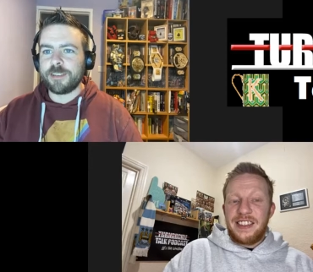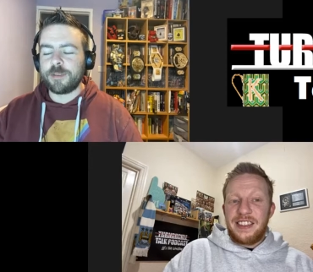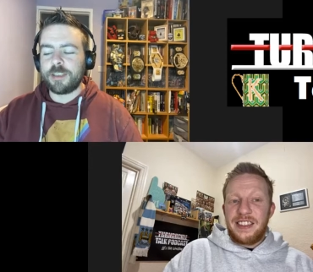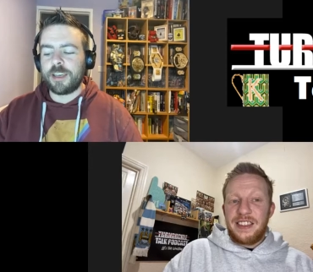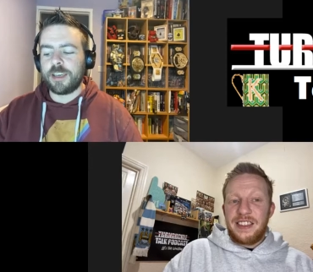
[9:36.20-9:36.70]

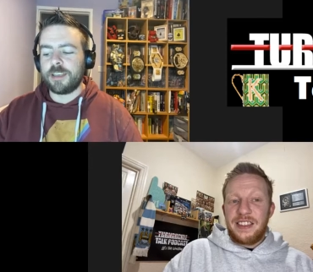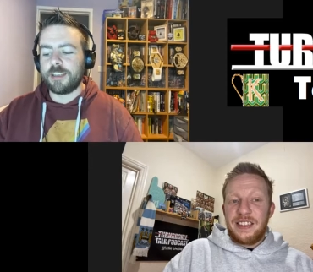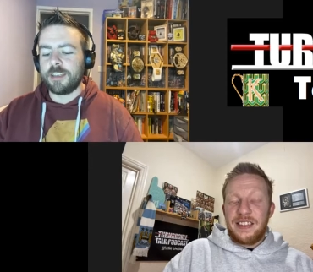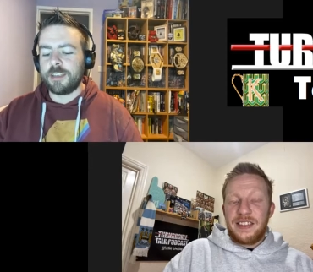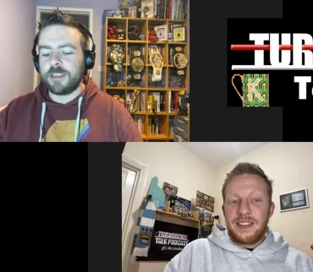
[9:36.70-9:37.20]
Speaker 1: But yeah,
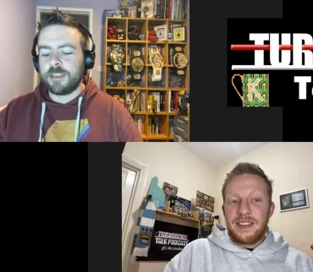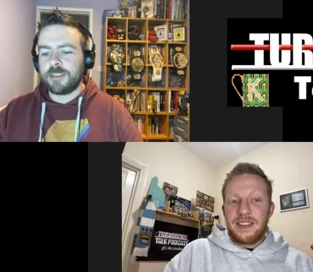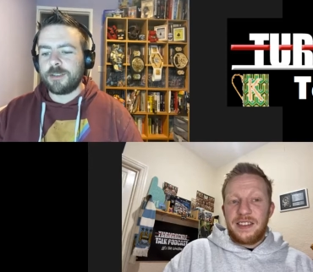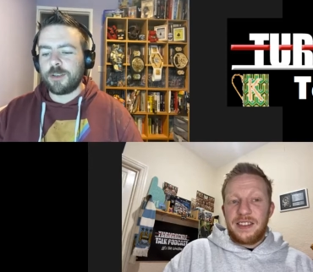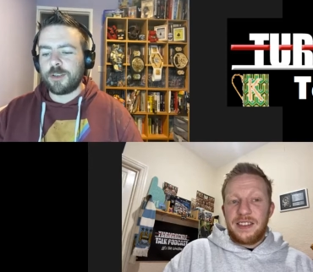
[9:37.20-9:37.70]
it's
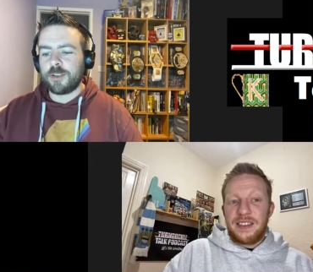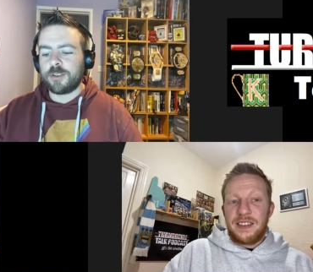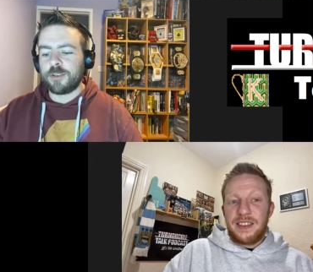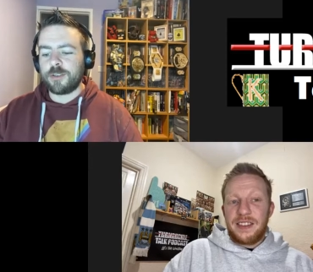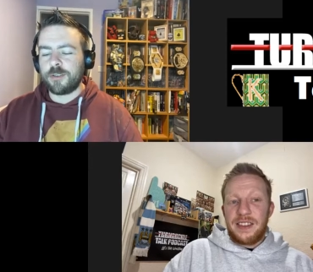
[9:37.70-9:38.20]
not good.
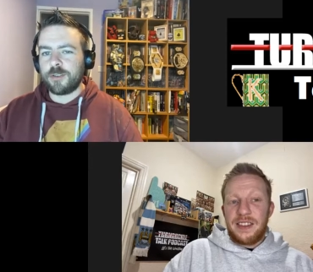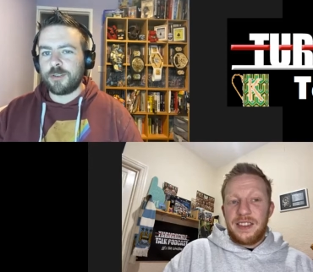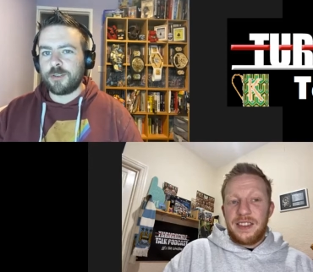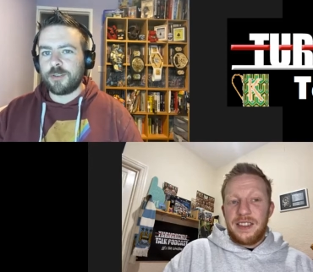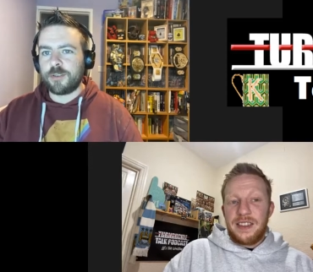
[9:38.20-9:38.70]

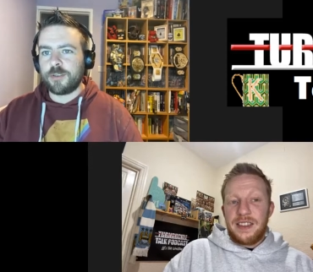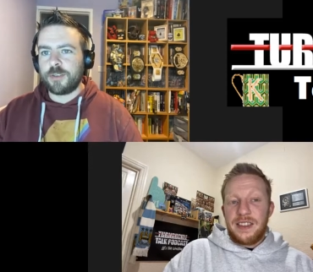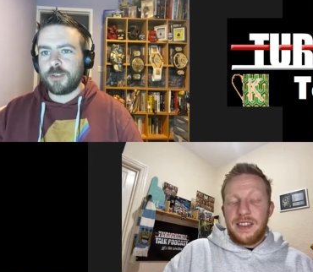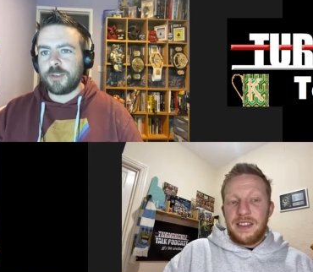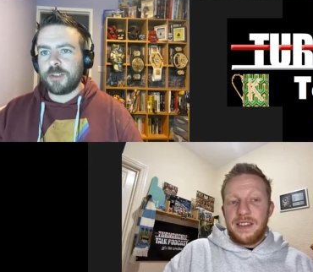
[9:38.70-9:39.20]

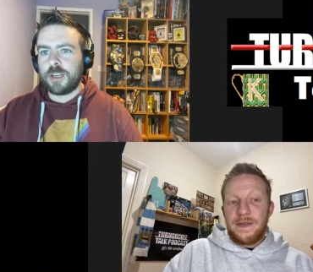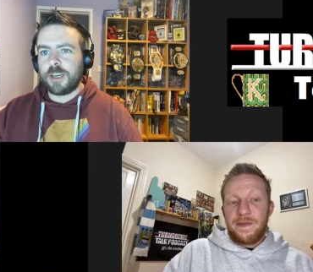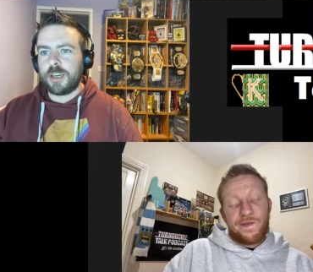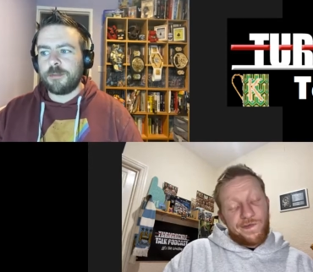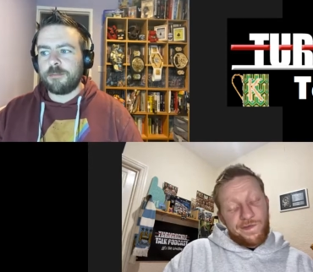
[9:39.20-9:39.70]

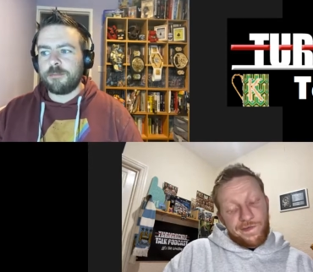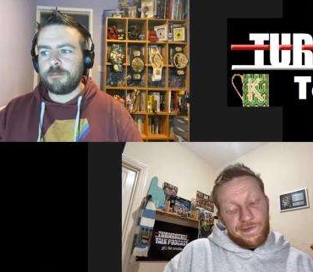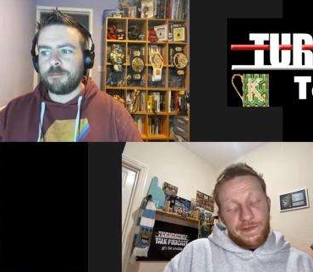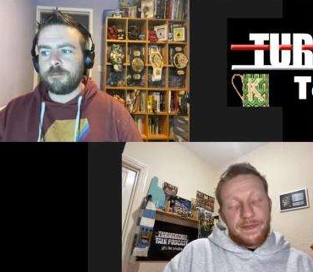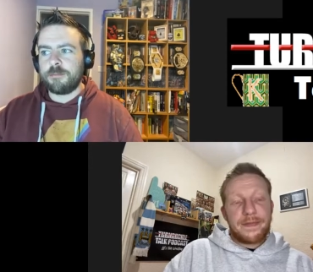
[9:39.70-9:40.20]

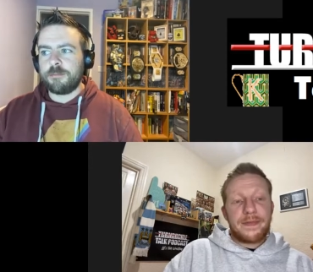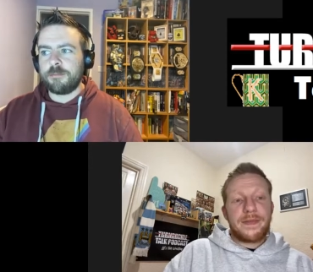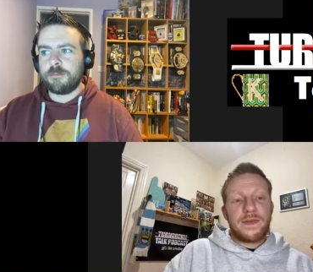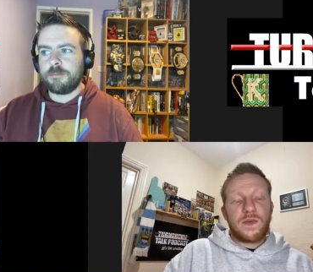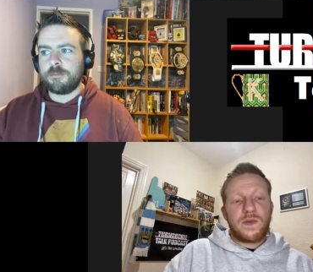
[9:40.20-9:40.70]
Um,
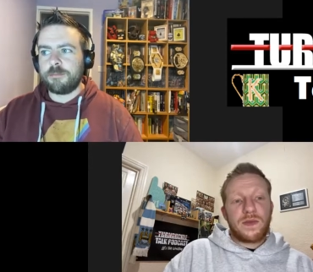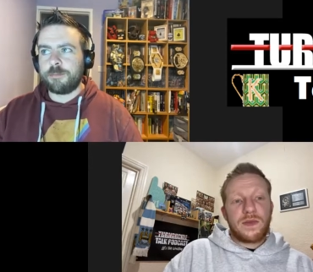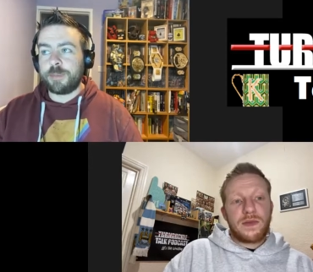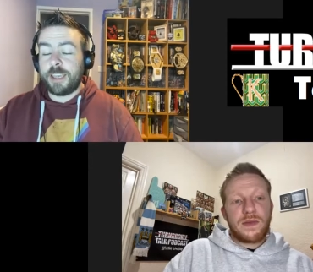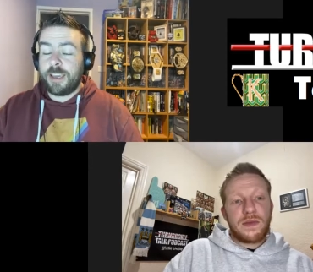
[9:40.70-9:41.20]

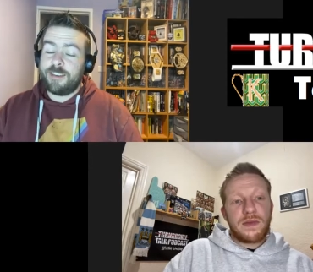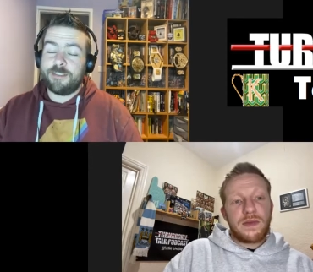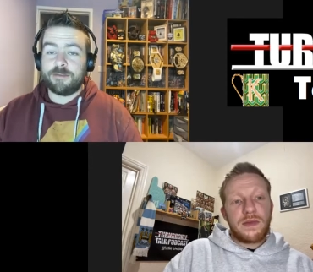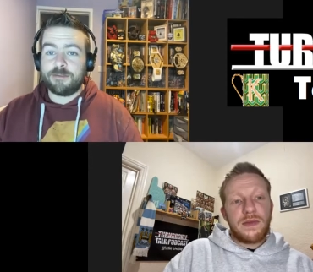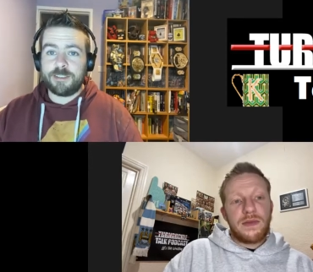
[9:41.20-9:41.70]
but yeah,
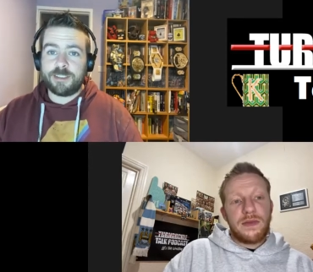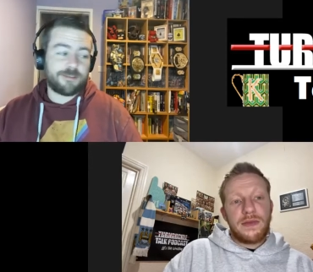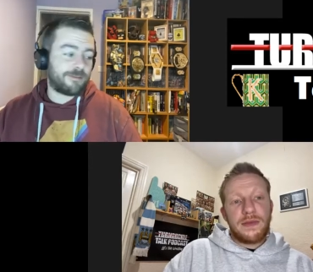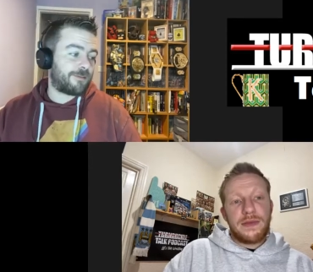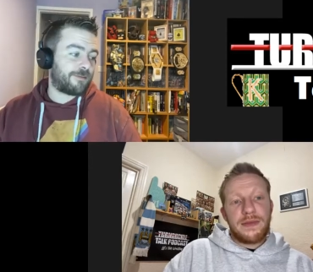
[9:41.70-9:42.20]

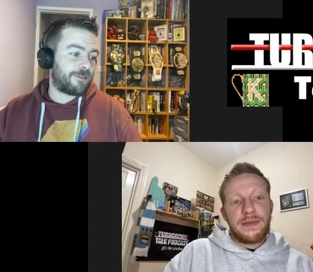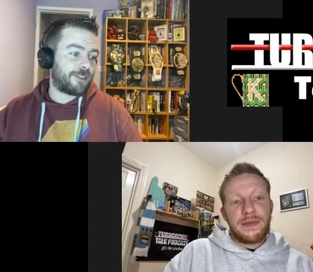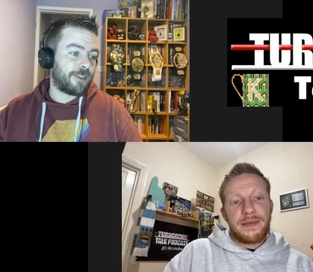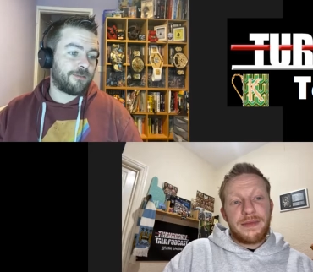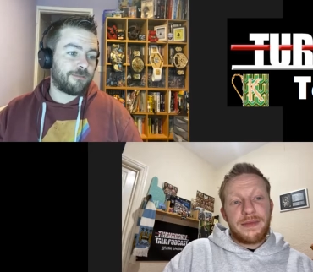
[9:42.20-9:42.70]
it's
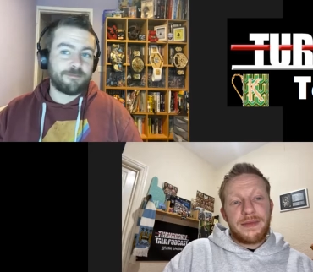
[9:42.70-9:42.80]
done.